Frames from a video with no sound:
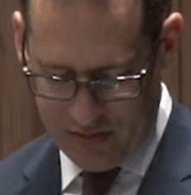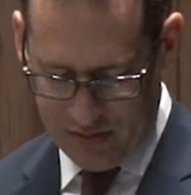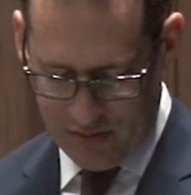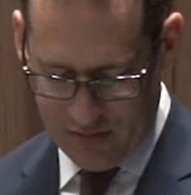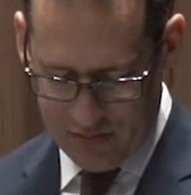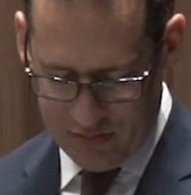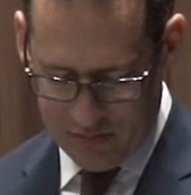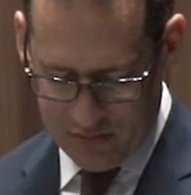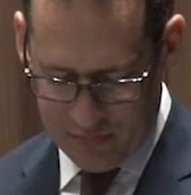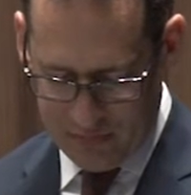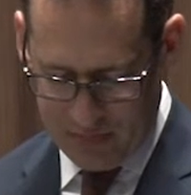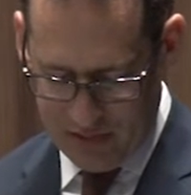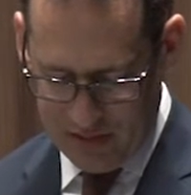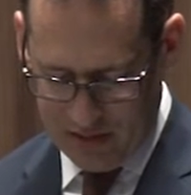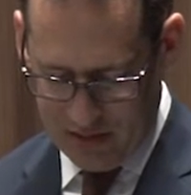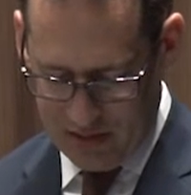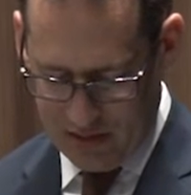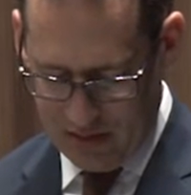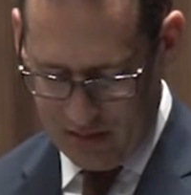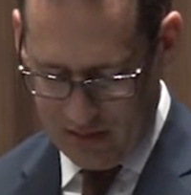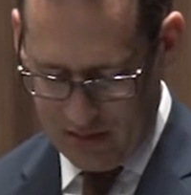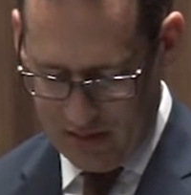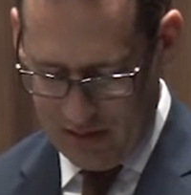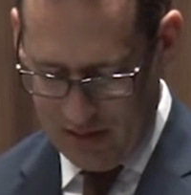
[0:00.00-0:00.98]
So there's big
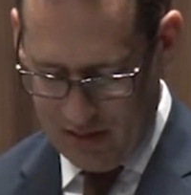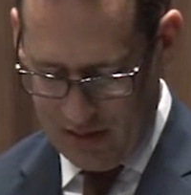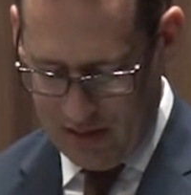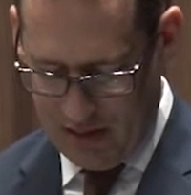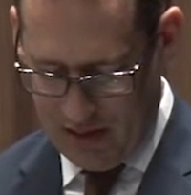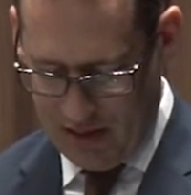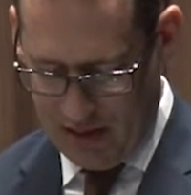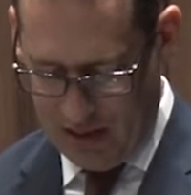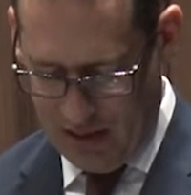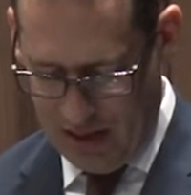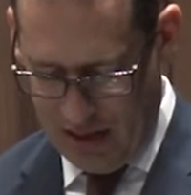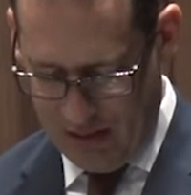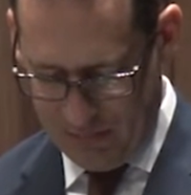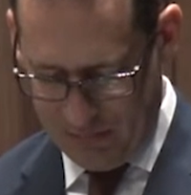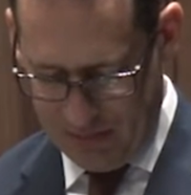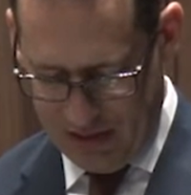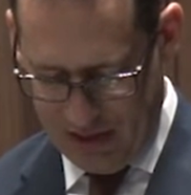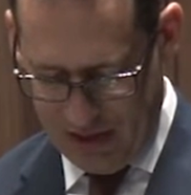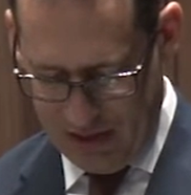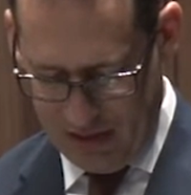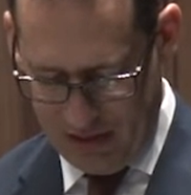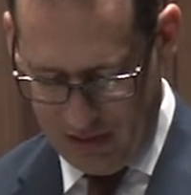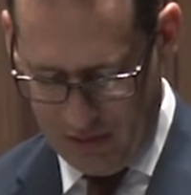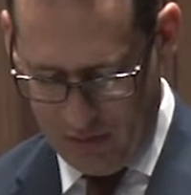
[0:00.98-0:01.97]
and, and
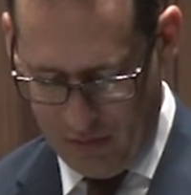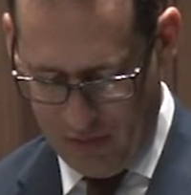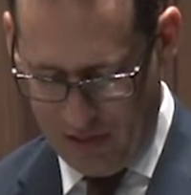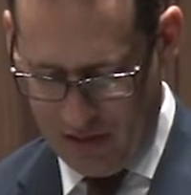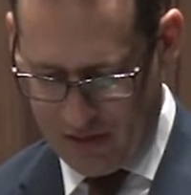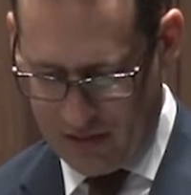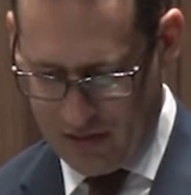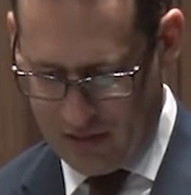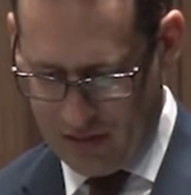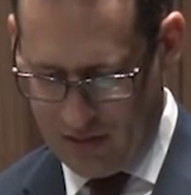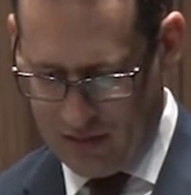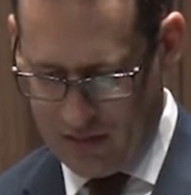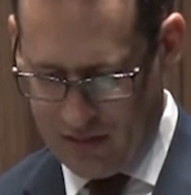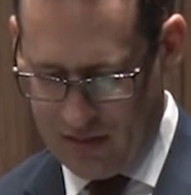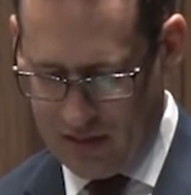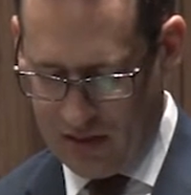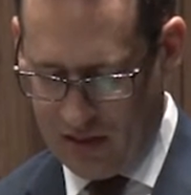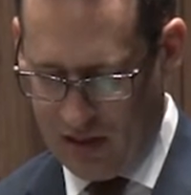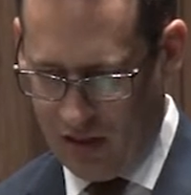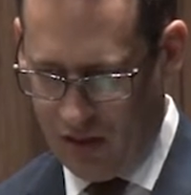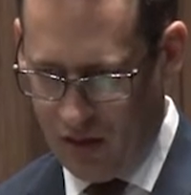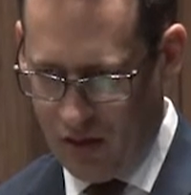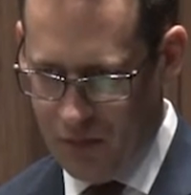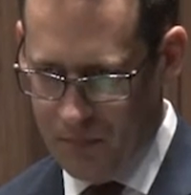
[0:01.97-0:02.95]
complicated questions,
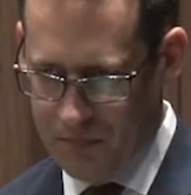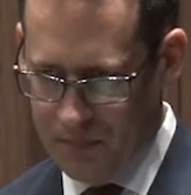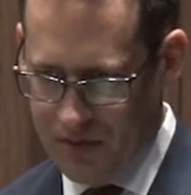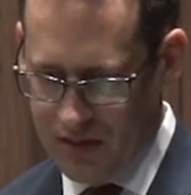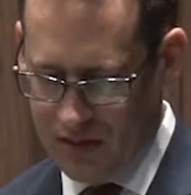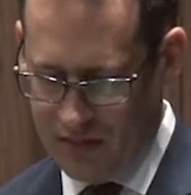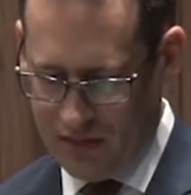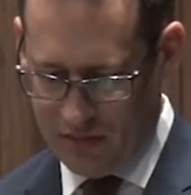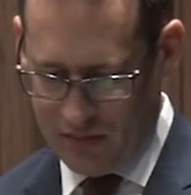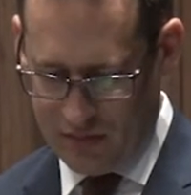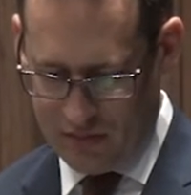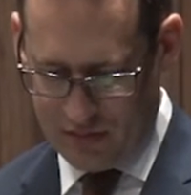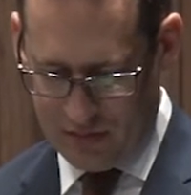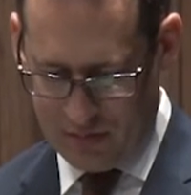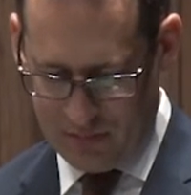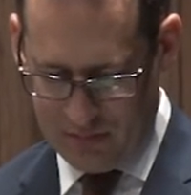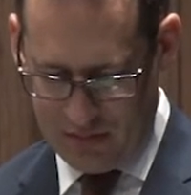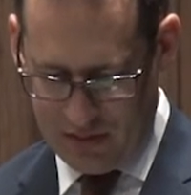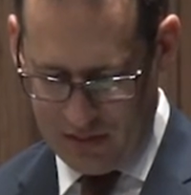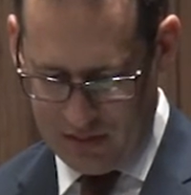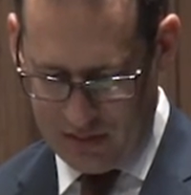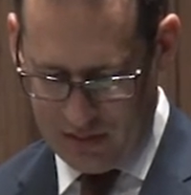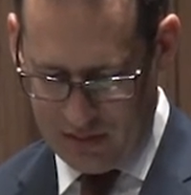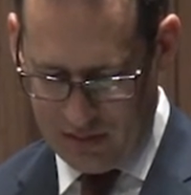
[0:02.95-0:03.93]
and I hope that those are
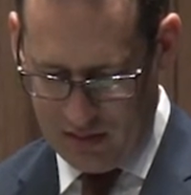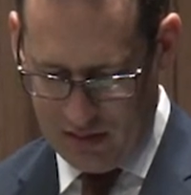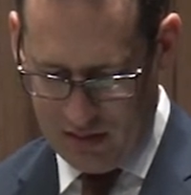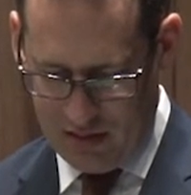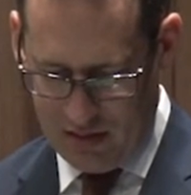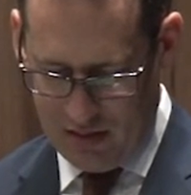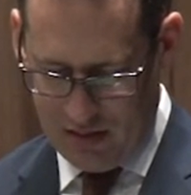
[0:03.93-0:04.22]
being